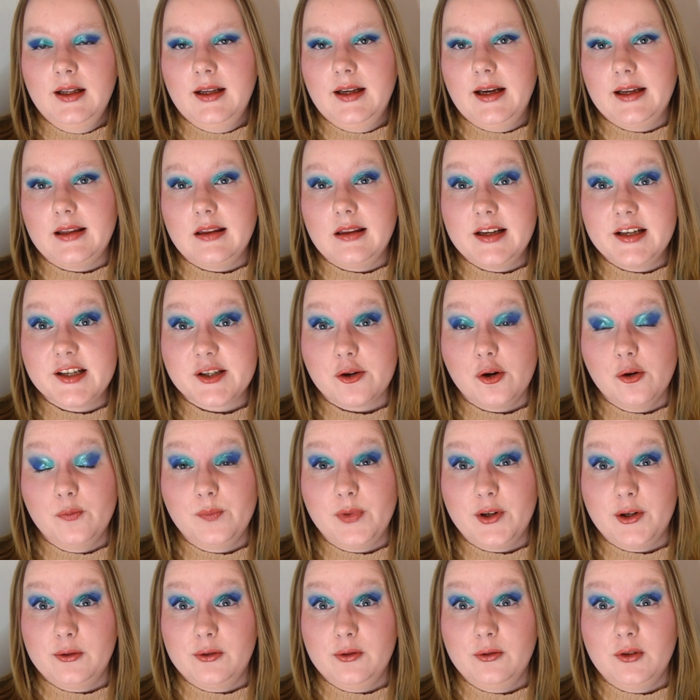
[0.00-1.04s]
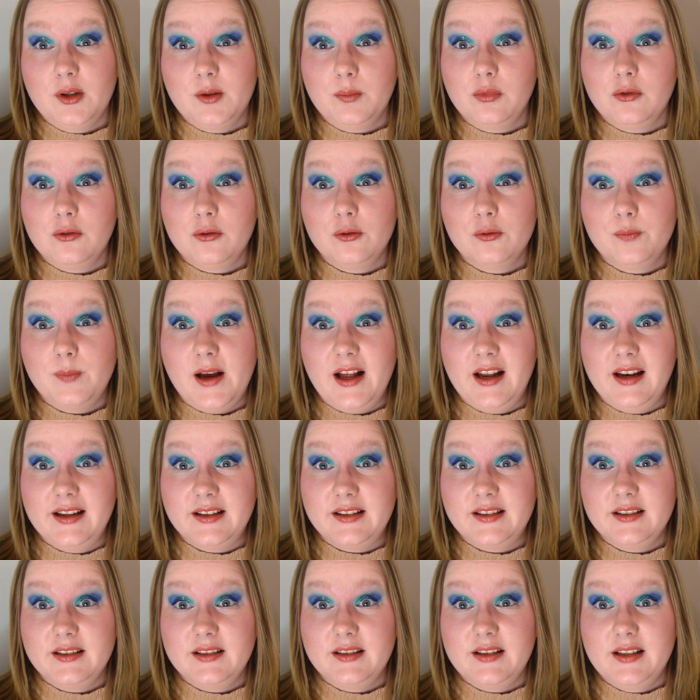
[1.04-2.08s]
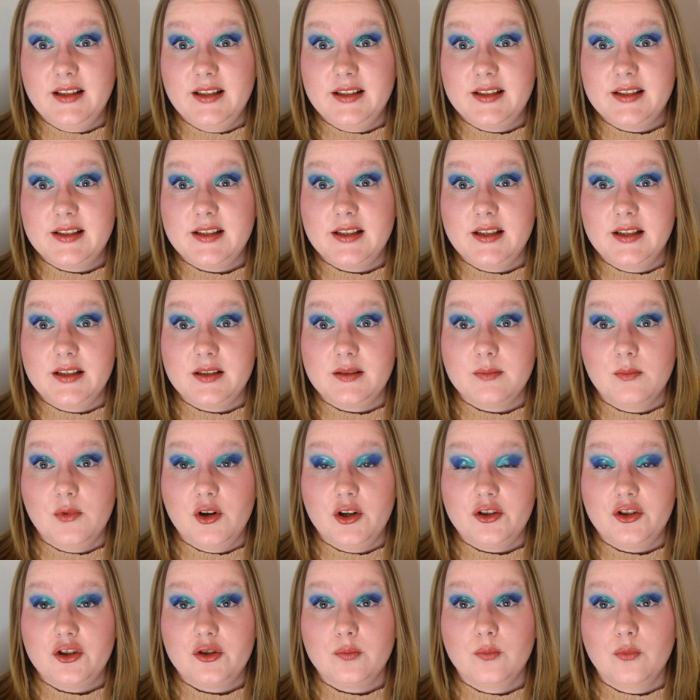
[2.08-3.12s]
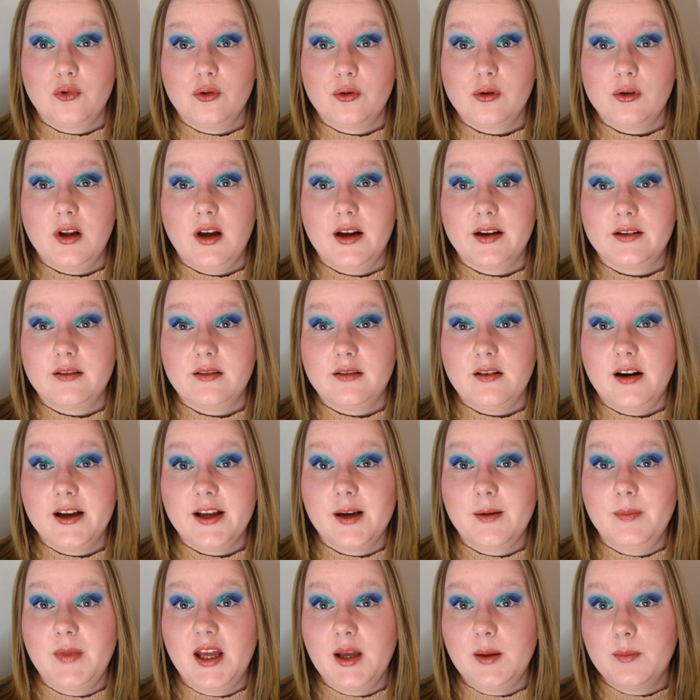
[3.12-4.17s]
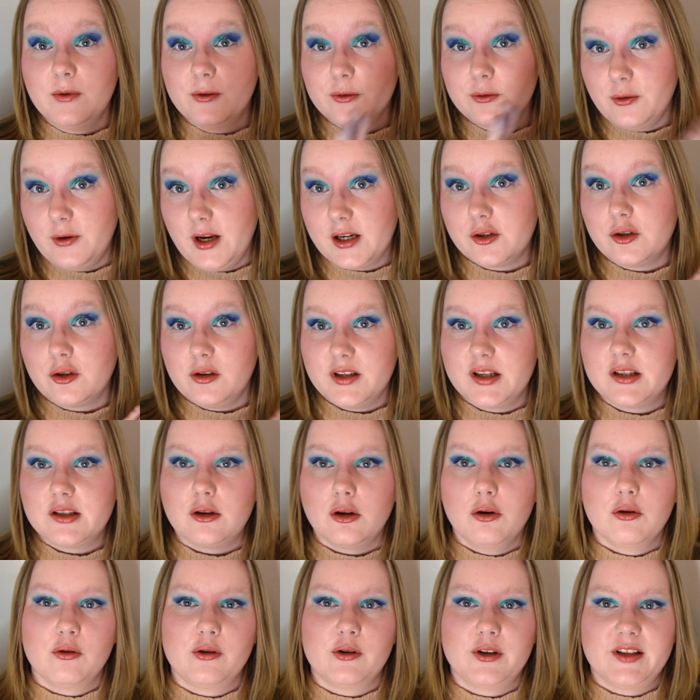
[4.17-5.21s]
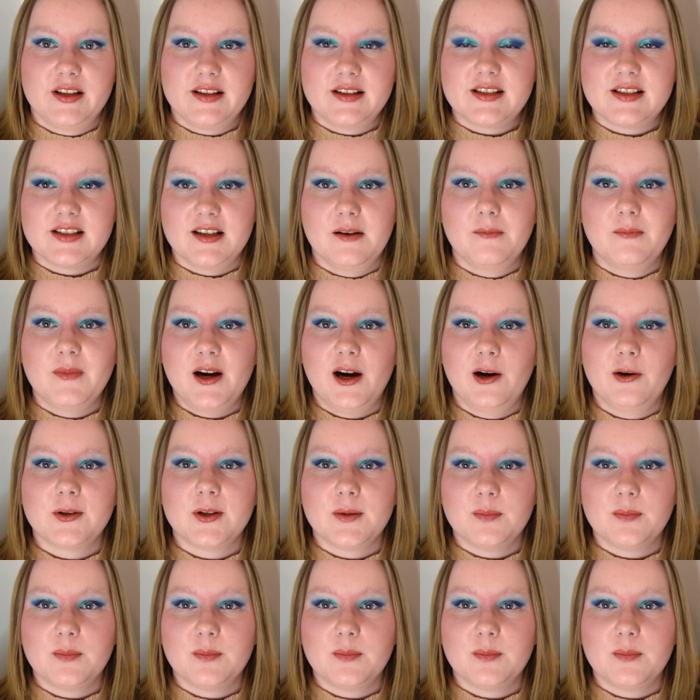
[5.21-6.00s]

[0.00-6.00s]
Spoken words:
at least compared to the blue palette, this is much more like I am able to actually store this somehow.